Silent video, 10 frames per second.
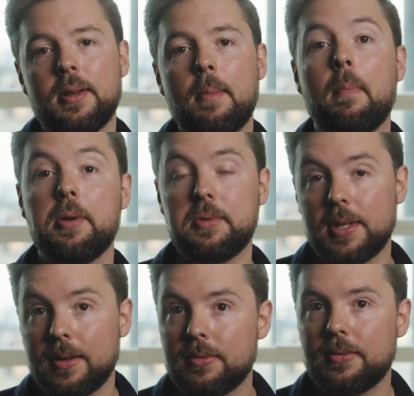
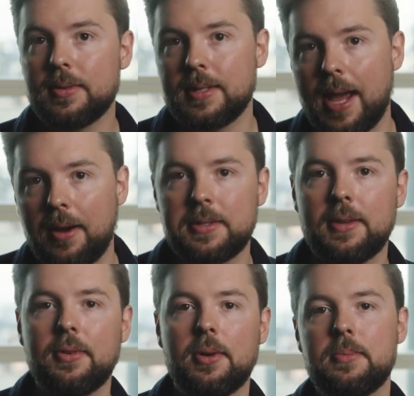emotive
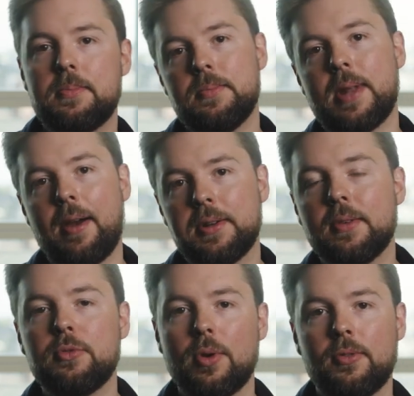narrative
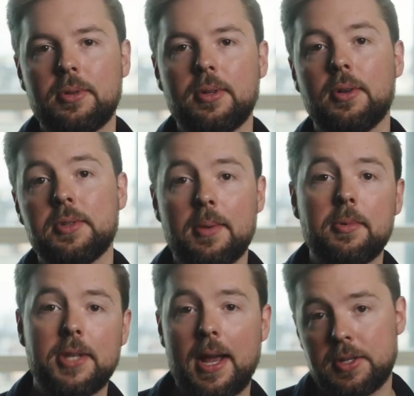narrative driven content
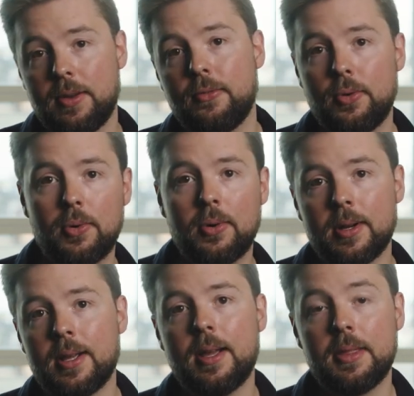was actually for
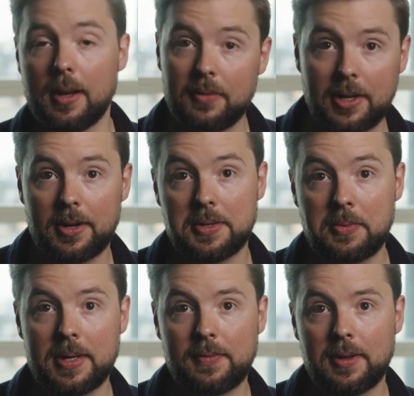the lovely guys at
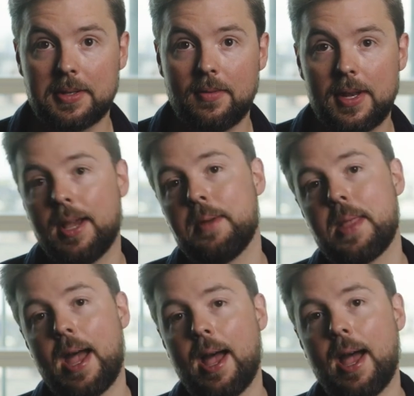Wex Photo Video
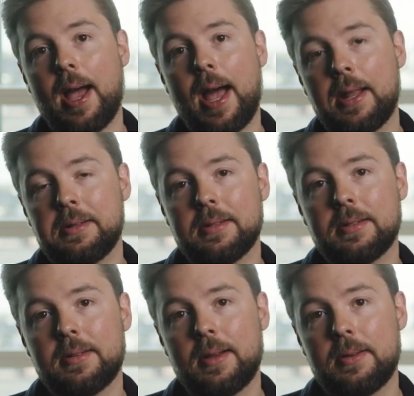uh,
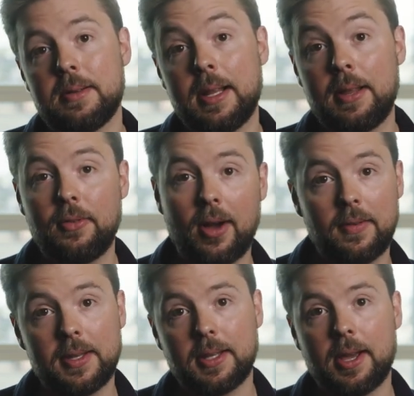and nearly
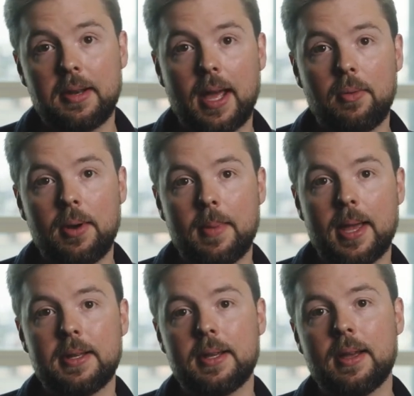five years ago now, we
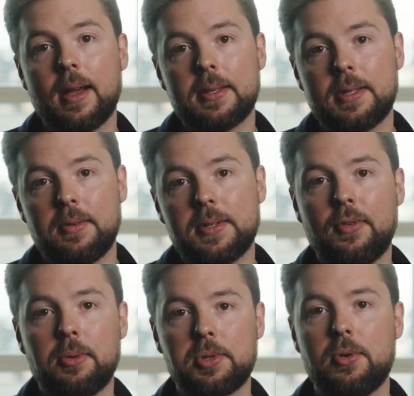made a, a, series of
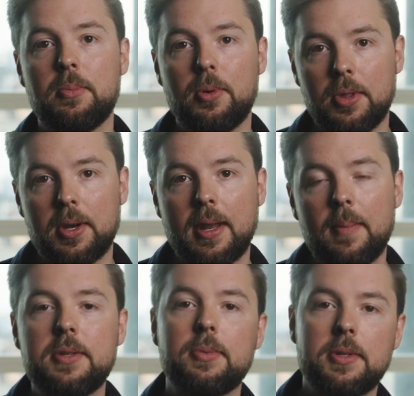films called More Than an
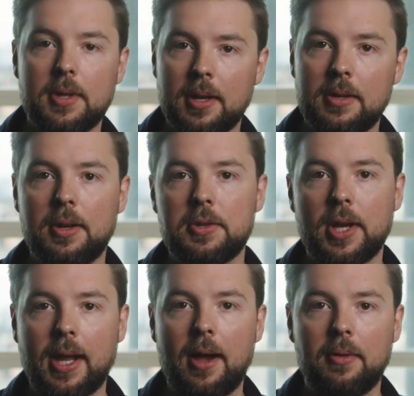Image, which uh, you can
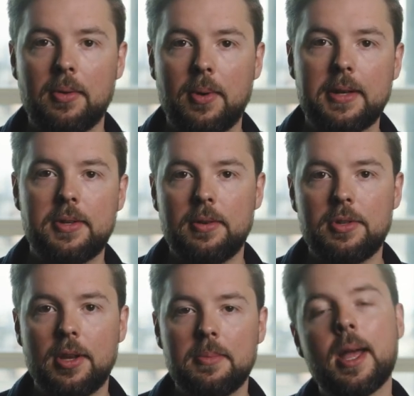check out on the WEX
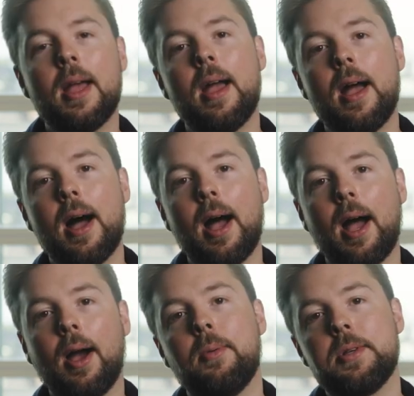YouTube,
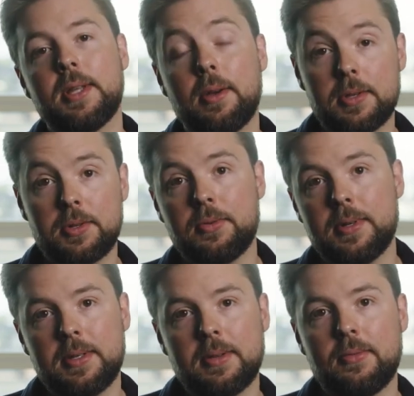uh, which tell the
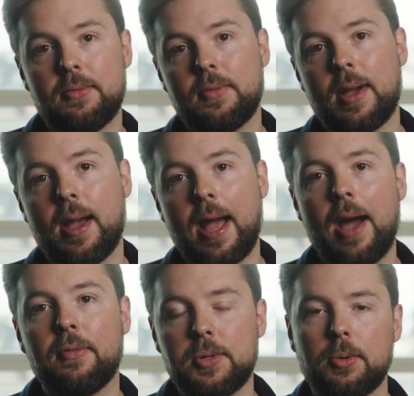stories of uh,
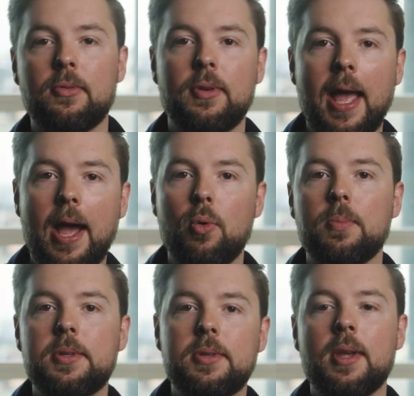how photography
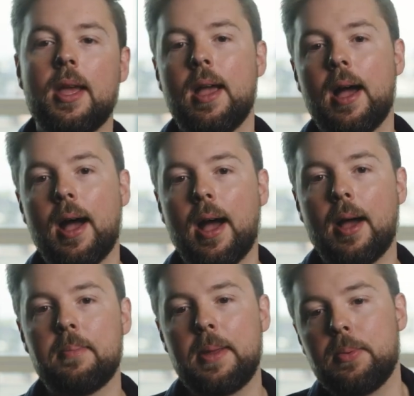helps
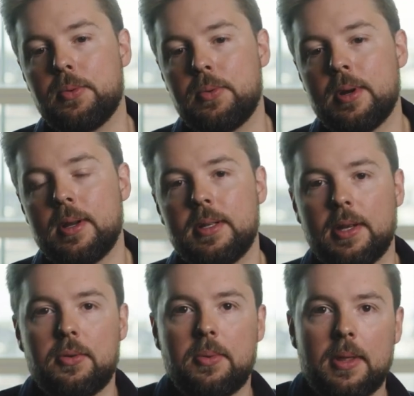uh, people
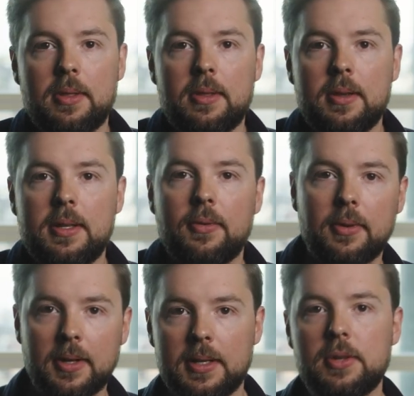deal with
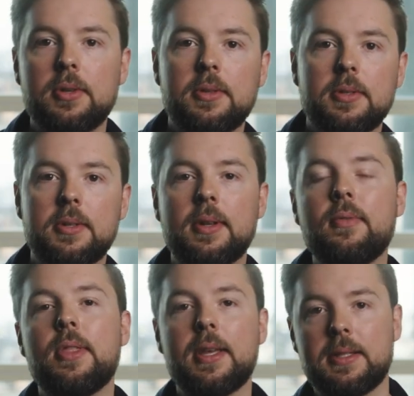different conditions and
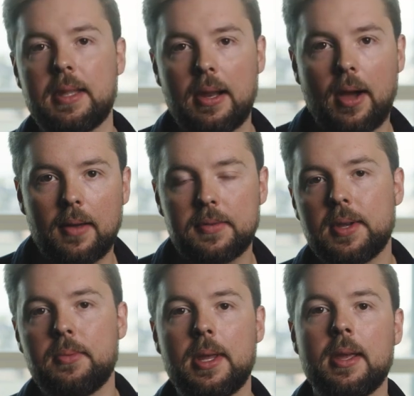different things in their lives.
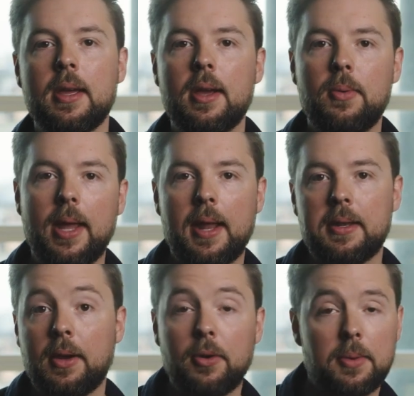So we we had
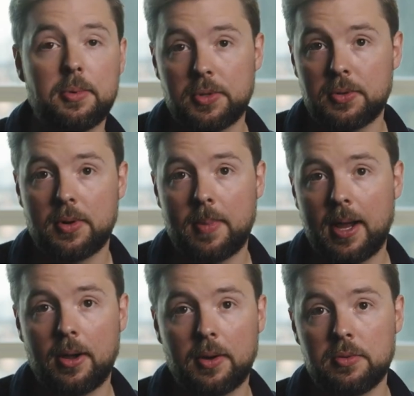an incredible story
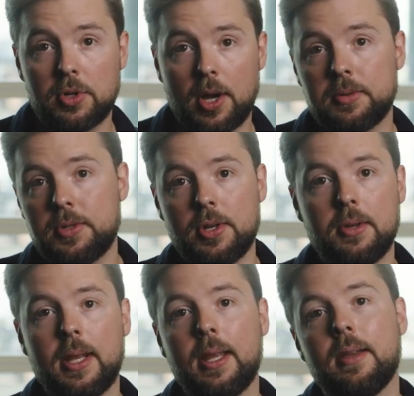about a guy called Giles
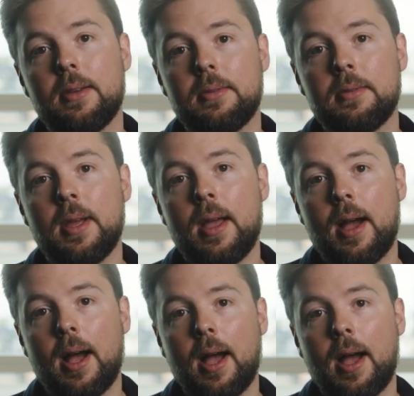Duley, who
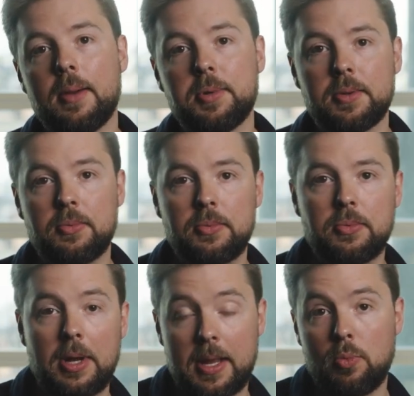uh, it was a
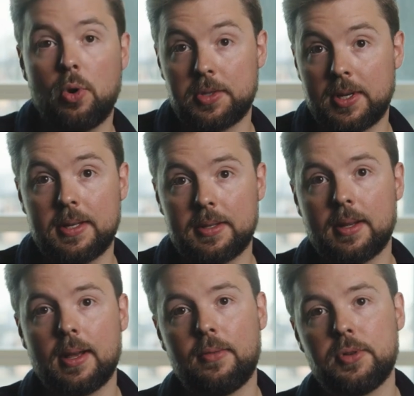it was and is
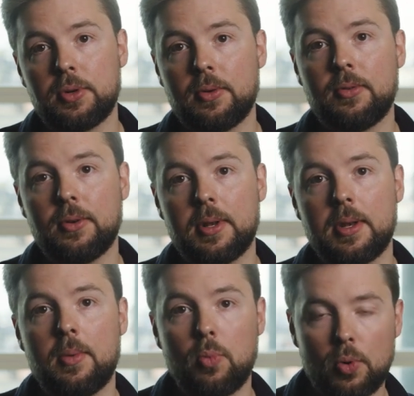a, a, photographer
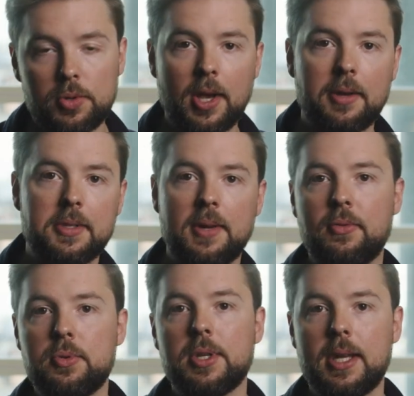in, in war zones, and
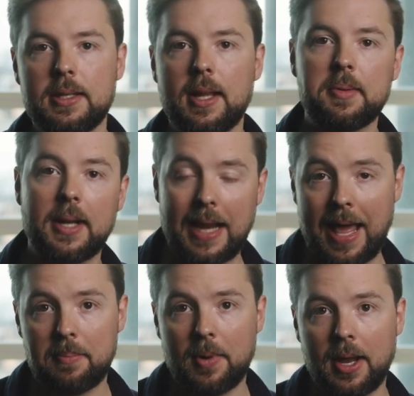unfortunately he stepped on a
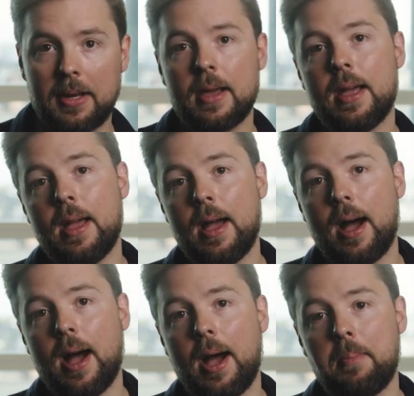landmine
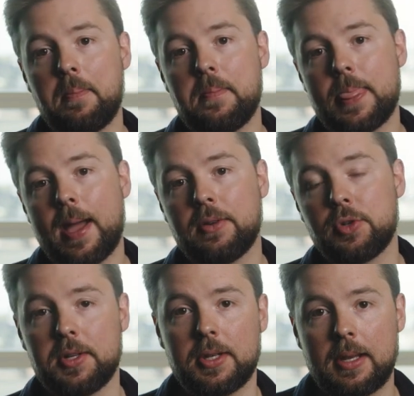um, and
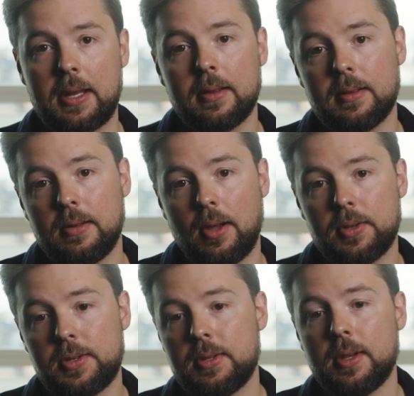tragically
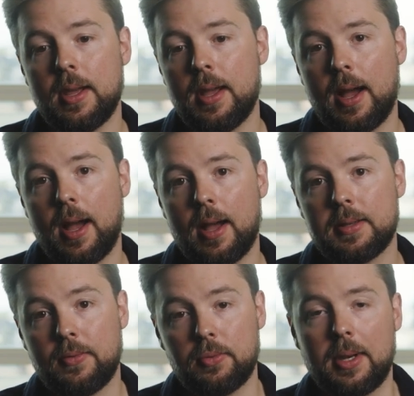lost uh,
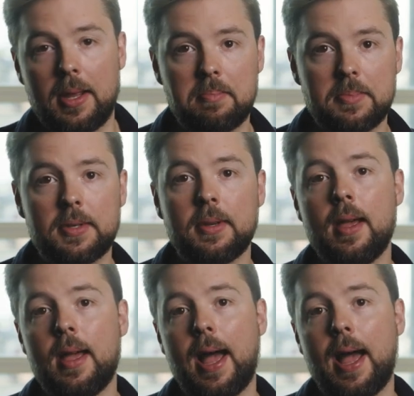several limbs.